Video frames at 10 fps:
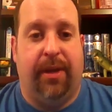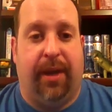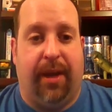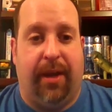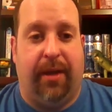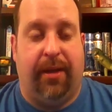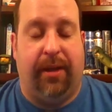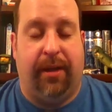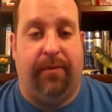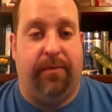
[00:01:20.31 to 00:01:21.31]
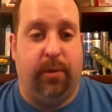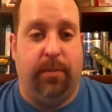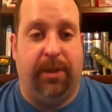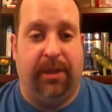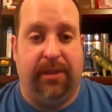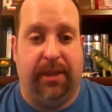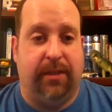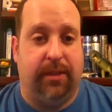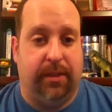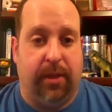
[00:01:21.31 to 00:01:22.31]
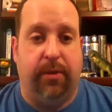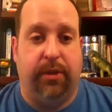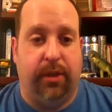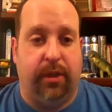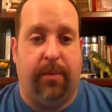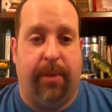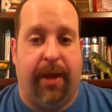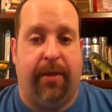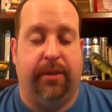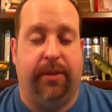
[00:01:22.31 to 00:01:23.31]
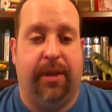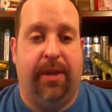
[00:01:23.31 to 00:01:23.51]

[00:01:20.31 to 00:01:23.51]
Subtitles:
an informed consent disclosure about,